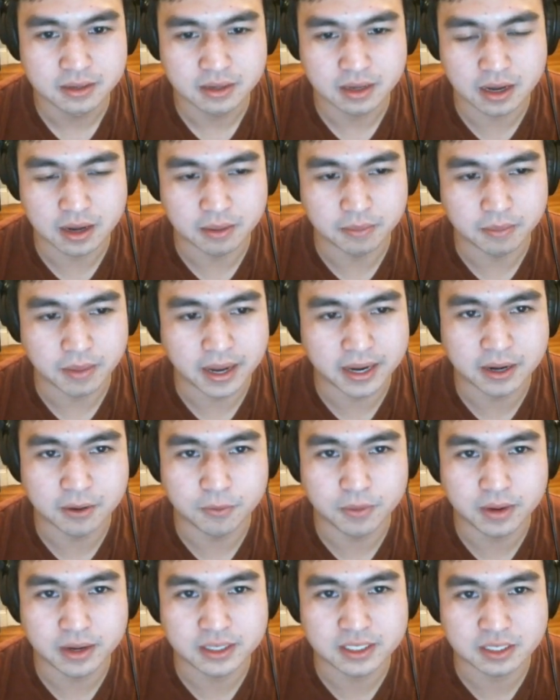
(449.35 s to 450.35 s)
I
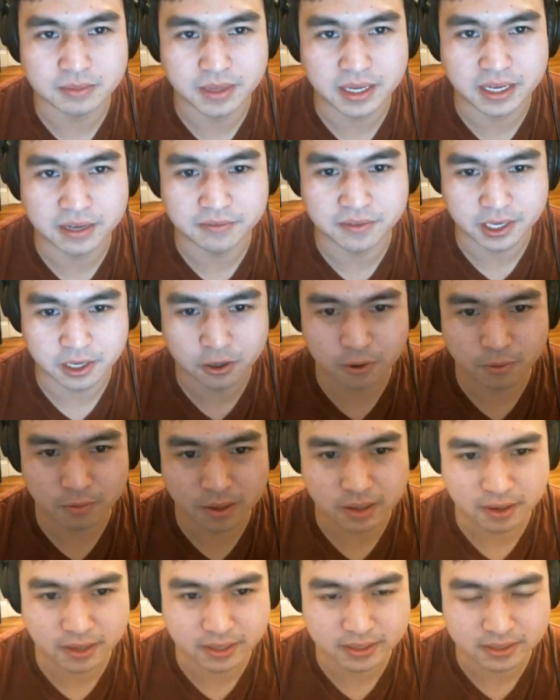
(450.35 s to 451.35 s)
didn't want to just make a video
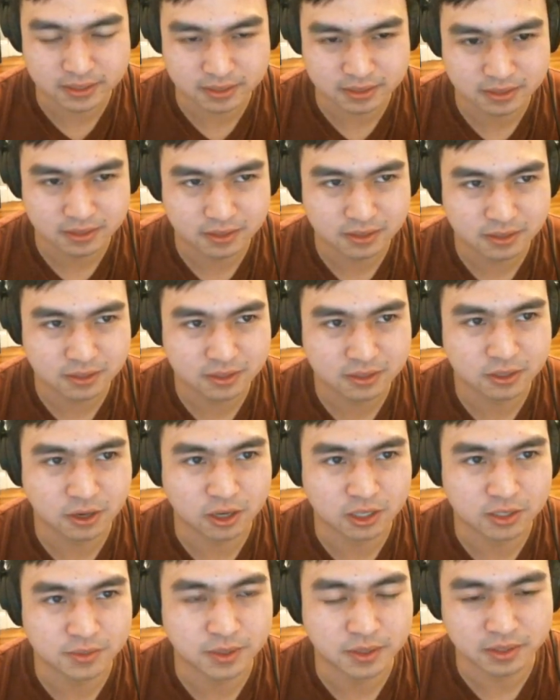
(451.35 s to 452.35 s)
where I just
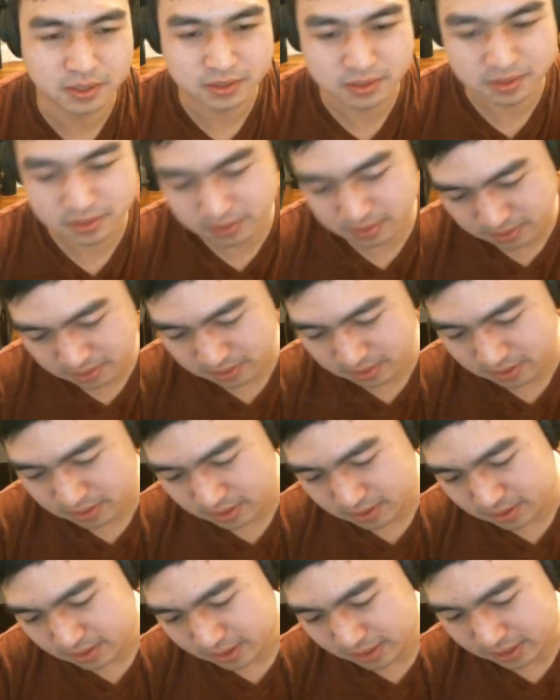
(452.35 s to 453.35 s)
talked about this
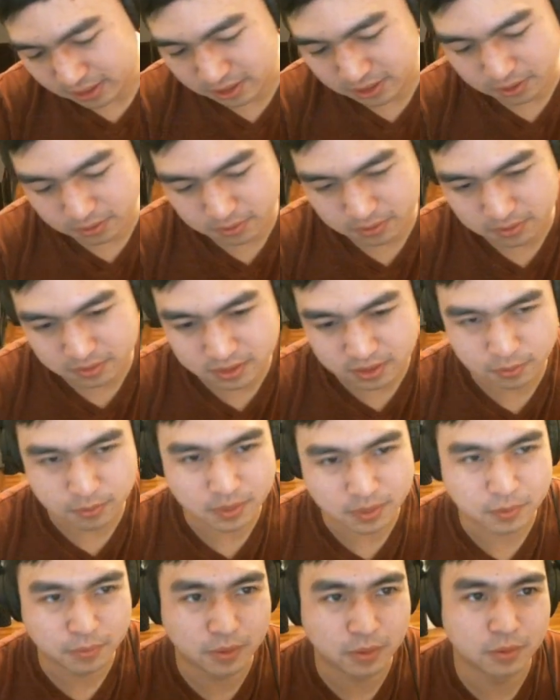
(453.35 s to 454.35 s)
issue, so
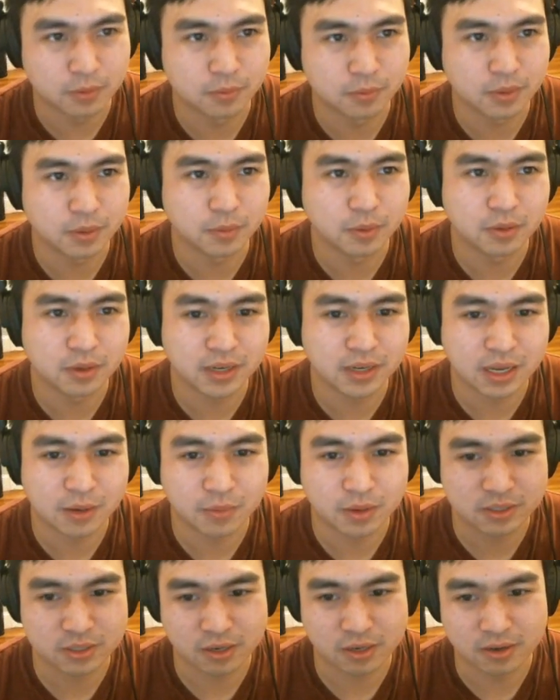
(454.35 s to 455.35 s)
we will look at
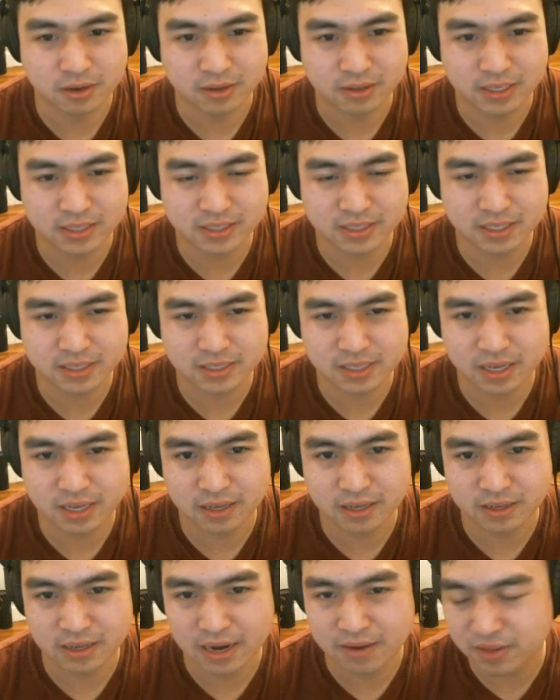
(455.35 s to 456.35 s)
one chart. This is
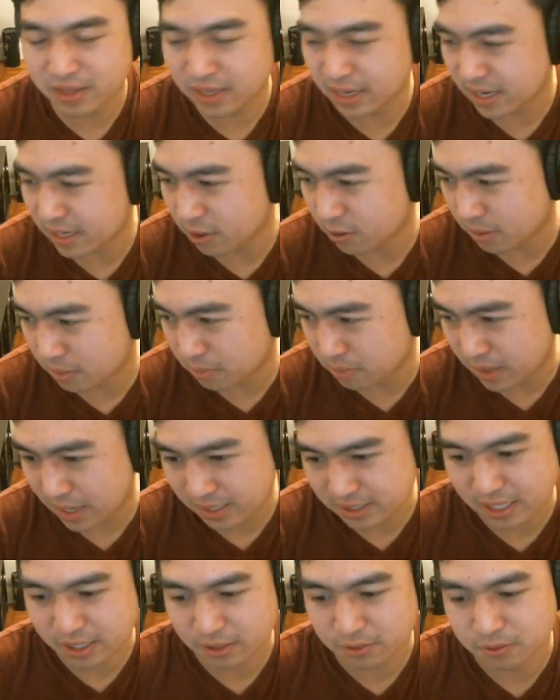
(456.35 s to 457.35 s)
everything I know about
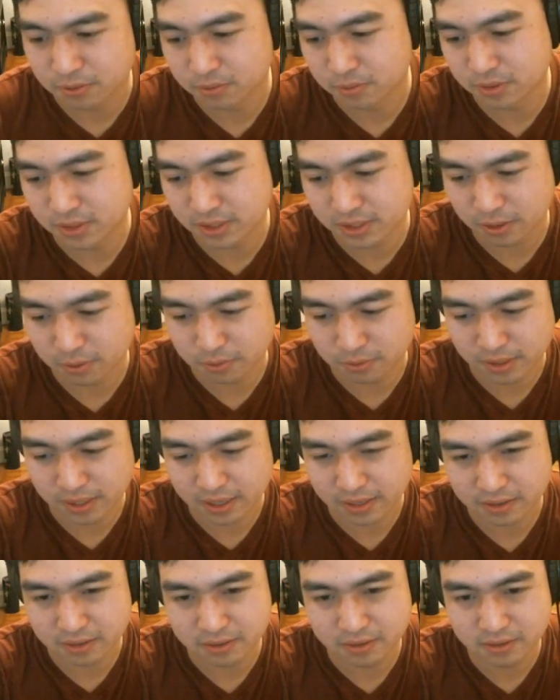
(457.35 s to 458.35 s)
Black Jackal. We'll just go through
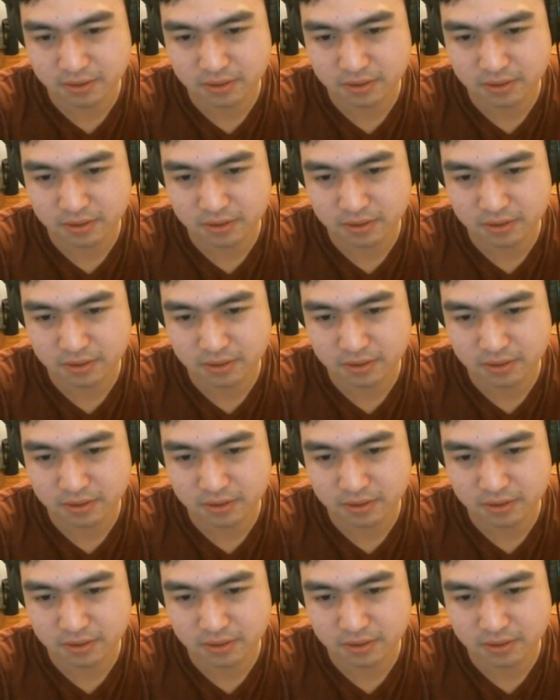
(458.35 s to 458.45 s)
that.